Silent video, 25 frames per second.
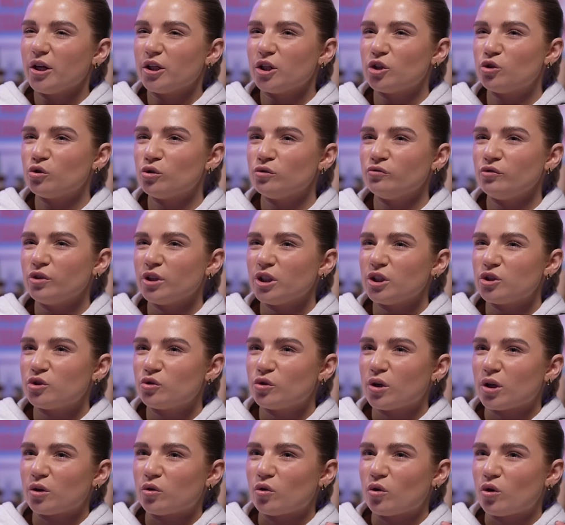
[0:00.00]
You don't really do
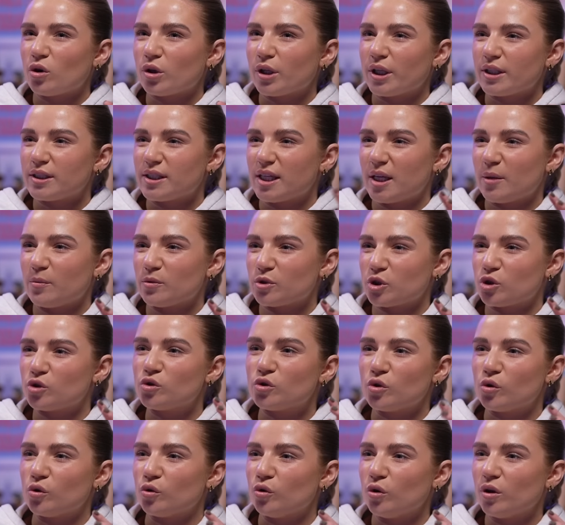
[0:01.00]
a lot of like tables of
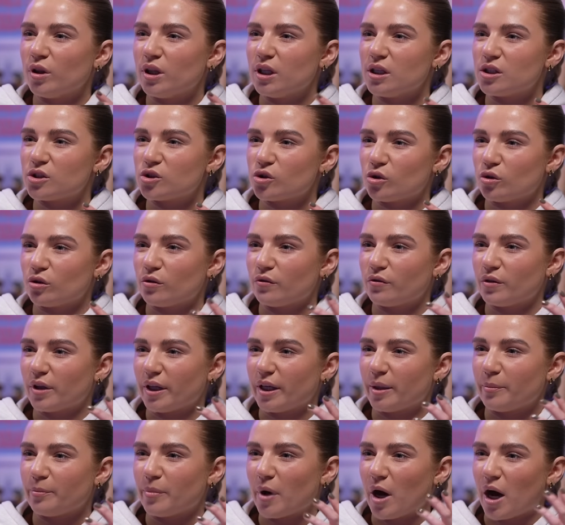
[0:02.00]
two at these sort of
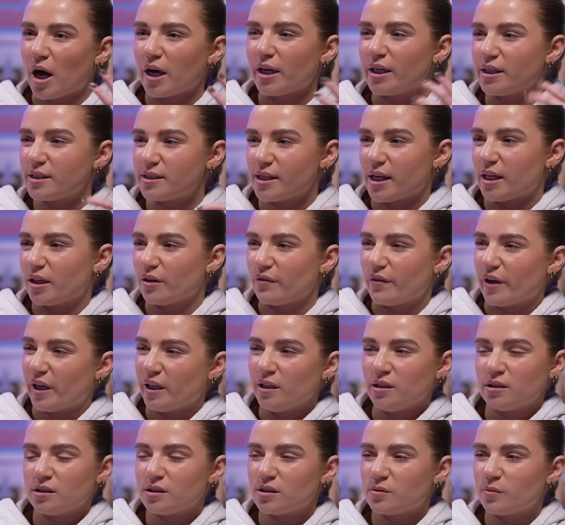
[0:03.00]
like party style
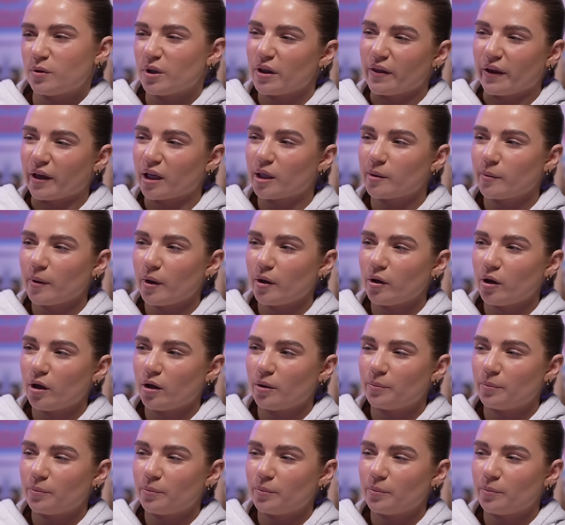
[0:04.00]
events when you think about it.